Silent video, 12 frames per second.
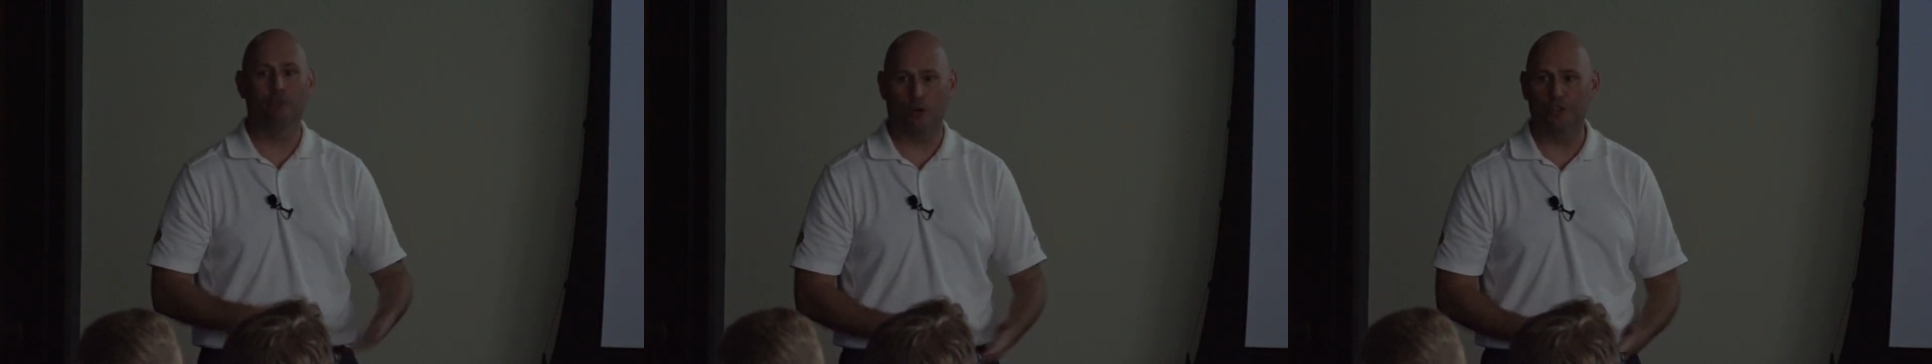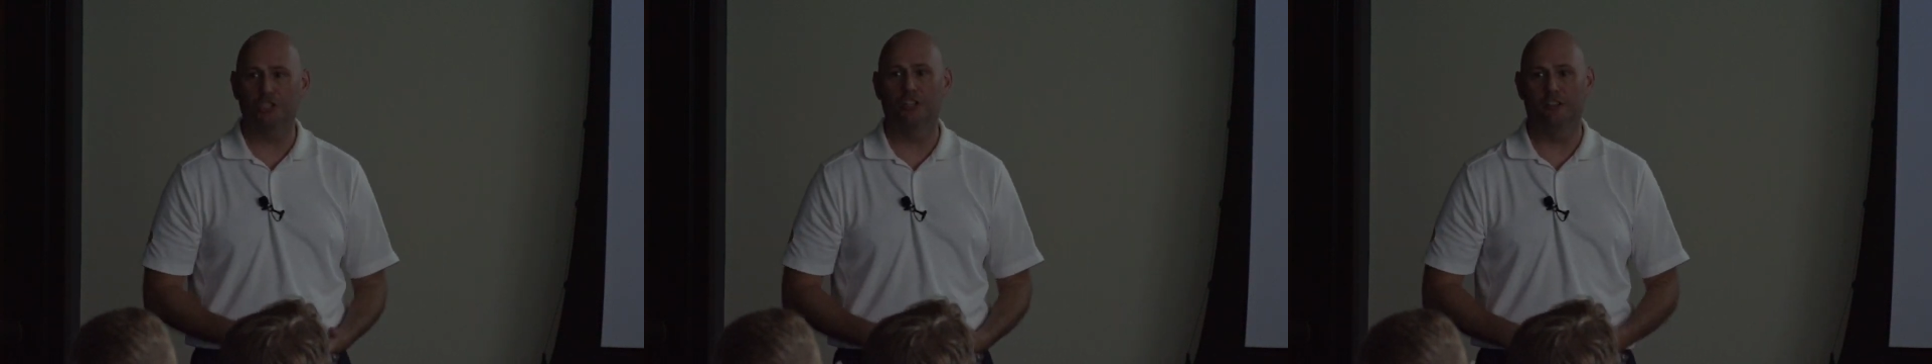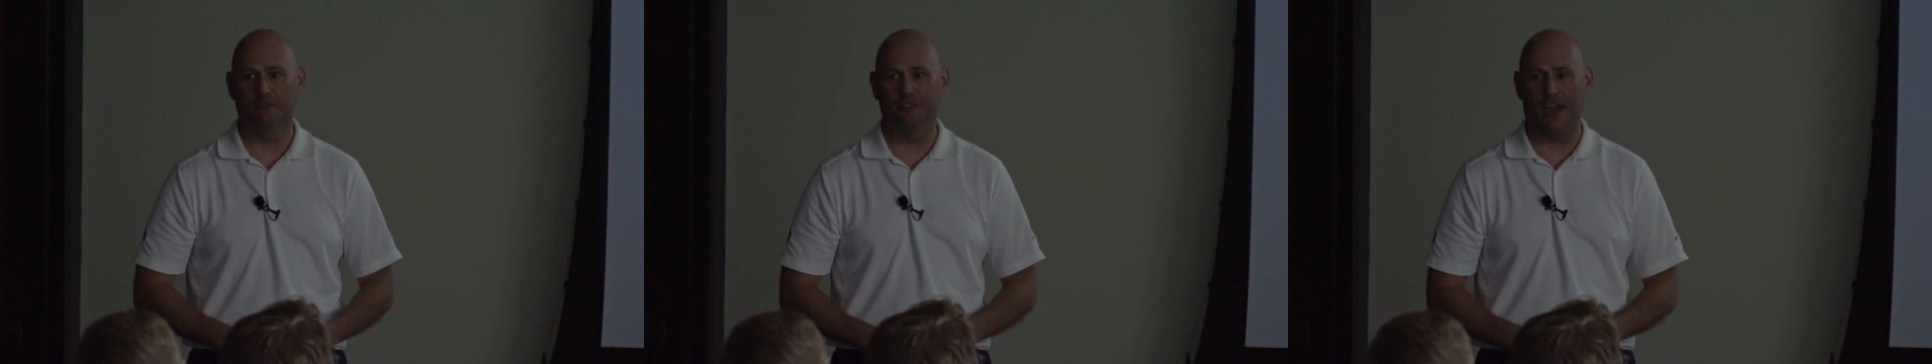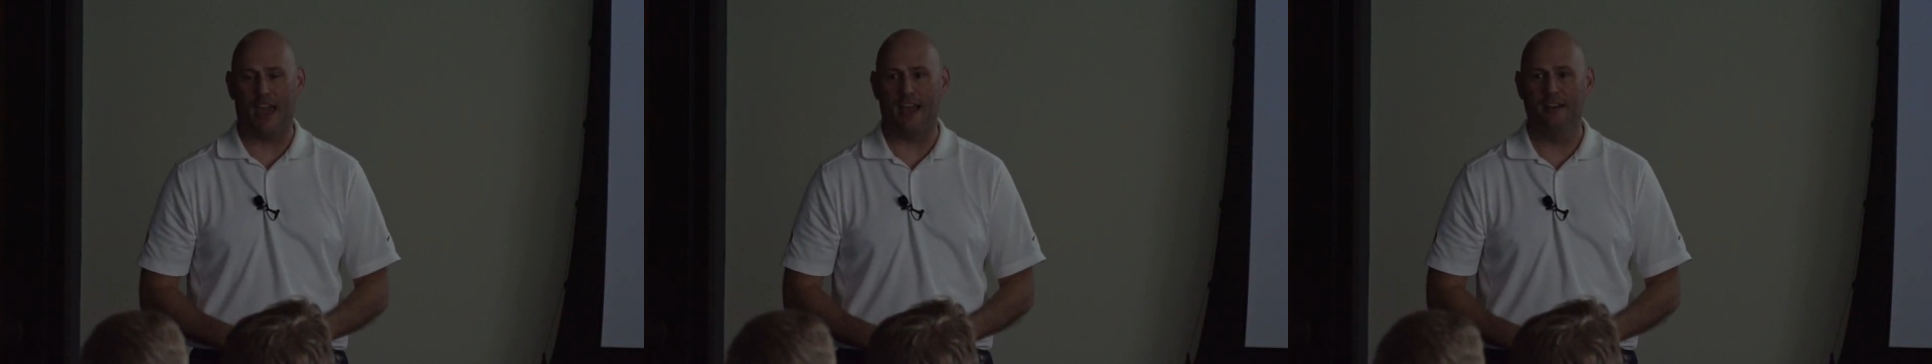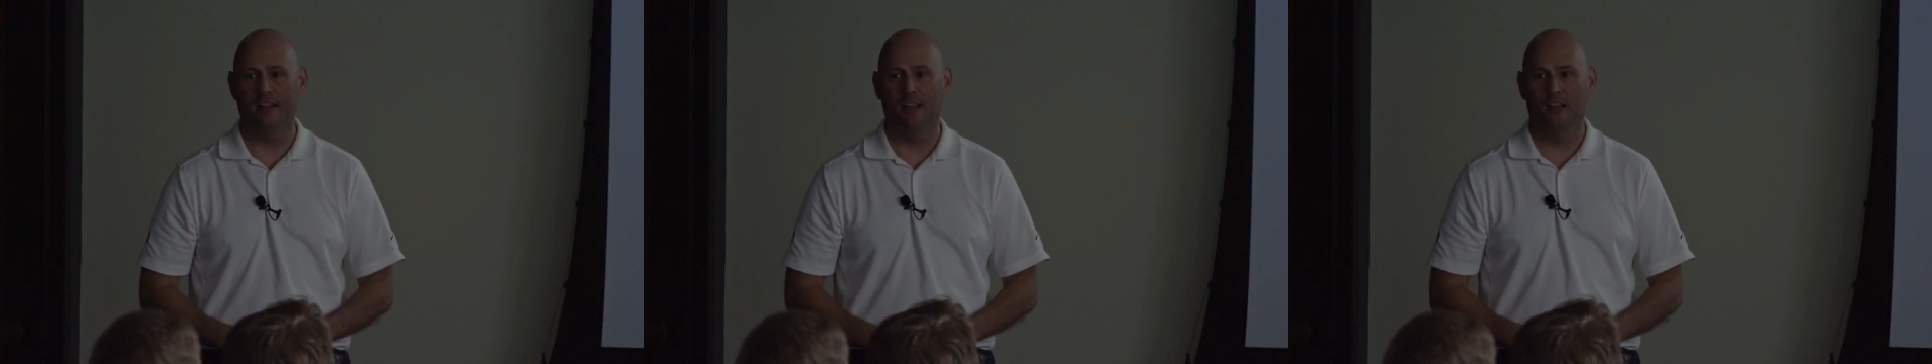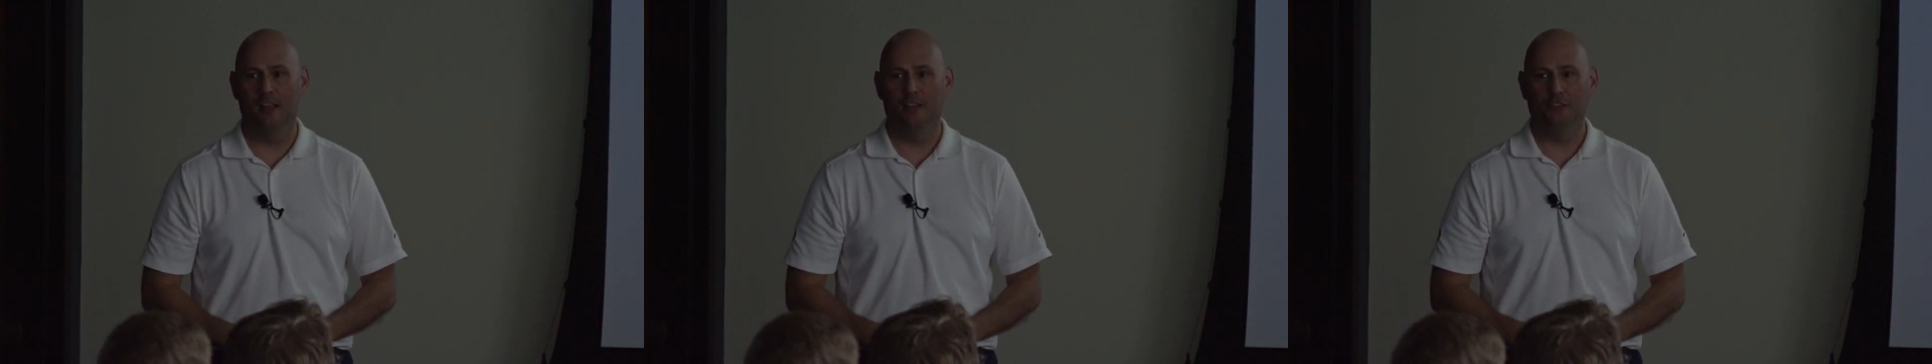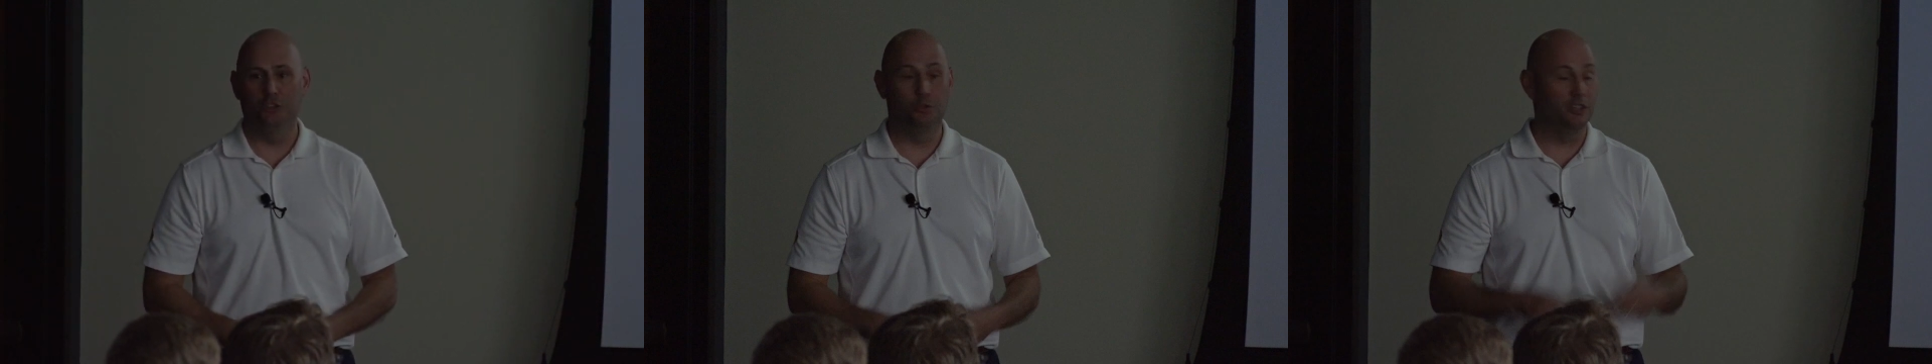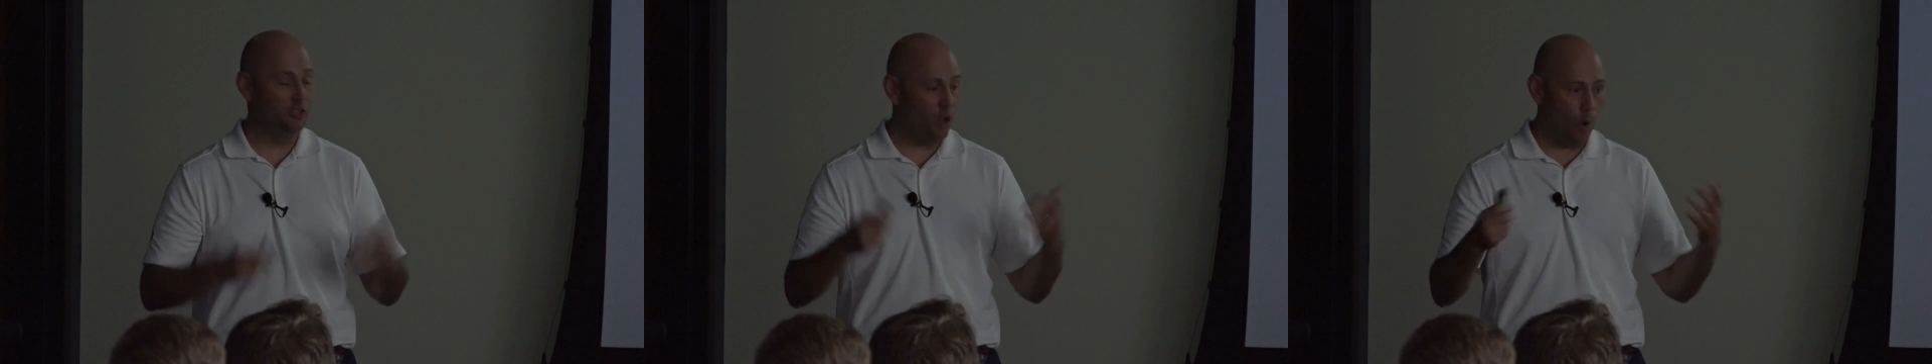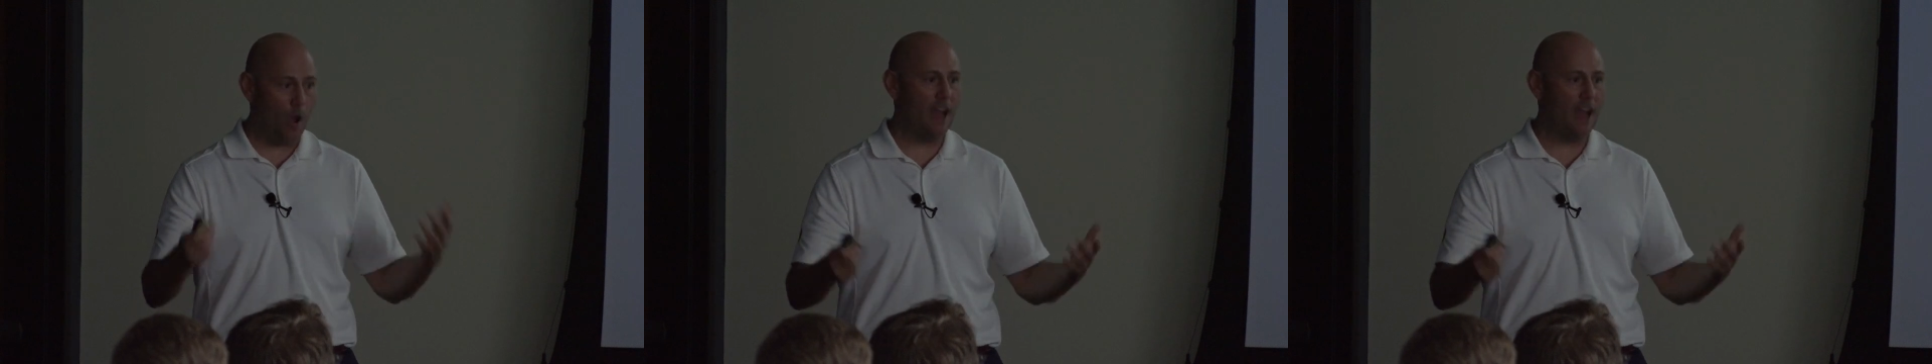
version of that. You can go